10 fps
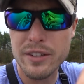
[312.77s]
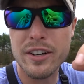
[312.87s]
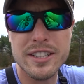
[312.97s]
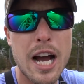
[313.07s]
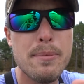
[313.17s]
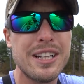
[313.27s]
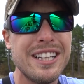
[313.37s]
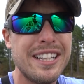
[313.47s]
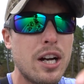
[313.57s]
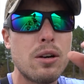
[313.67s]
at the very top of the
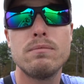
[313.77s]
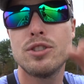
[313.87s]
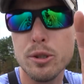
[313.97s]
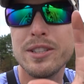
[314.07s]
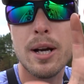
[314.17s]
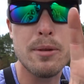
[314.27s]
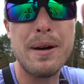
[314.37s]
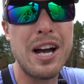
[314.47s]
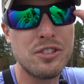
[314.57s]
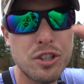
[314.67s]
link, or excuse me, top of the
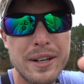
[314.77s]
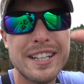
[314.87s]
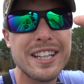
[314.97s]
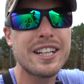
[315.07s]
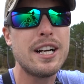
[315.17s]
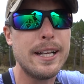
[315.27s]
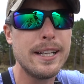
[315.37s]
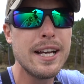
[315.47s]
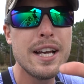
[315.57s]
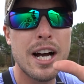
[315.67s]
bio. Do it, click on it.
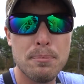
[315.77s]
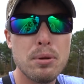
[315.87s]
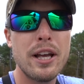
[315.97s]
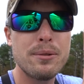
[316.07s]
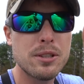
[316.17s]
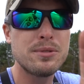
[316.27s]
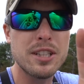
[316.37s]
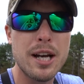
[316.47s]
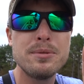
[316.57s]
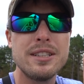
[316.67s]
I'm playing with some
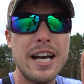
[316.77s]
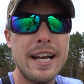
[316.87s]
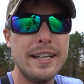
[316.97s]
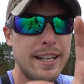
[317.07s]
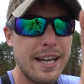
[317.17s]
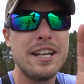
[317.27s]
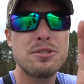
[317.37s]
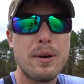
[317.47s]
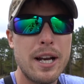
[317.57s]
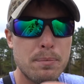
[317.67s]
subs tonight. Yeah,
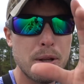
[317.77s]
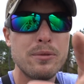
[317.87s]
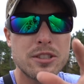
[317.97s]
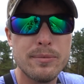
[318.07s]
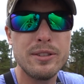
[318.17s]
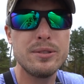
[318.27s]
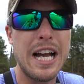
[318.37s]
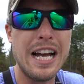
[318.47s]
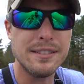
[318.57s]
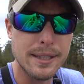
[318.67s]
that's right, I'm playing with some of you
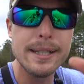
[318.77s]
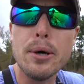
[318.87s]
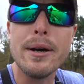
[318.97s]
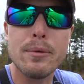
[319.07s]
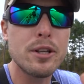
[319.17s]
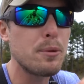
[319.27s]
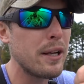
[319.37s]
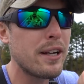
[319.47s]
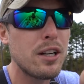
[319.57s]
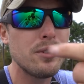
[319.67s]
guys. Do it, whether you're
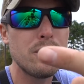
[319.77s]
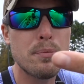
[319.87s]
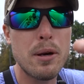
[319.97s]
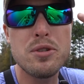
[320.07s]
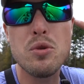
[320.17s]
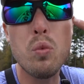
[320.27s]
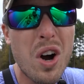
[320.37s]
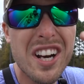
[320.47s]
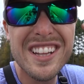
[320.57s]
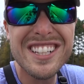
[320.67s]
playing Call of Duty or PUBG,
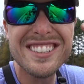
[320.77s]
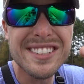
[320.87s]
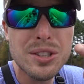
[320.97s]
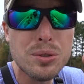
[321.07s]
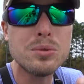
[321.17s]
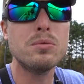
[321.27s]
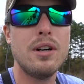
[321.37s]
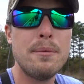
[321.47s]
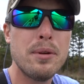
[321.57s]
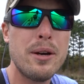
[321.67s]
one of the two.
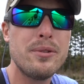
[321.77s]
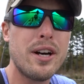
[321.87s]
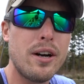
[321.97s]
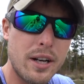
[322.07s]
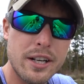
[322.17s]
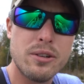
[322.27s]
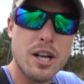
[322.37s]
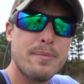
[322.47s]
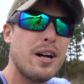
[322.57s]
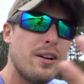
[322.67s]
I'm playing with y'all. I know,
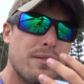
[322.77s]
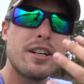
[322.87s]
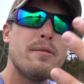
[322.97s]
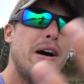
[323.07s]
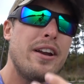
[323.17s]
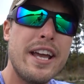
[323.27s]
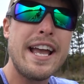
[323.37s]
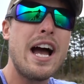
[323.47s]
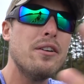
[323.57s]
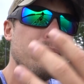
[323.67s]
come out, hang
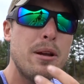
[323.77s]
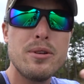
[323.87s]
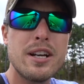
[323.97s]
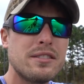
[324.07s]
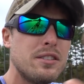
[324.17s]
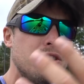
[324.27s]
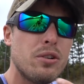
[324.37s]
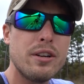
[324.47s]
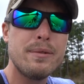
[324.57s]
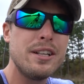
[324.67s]
out. Maybe you guys can join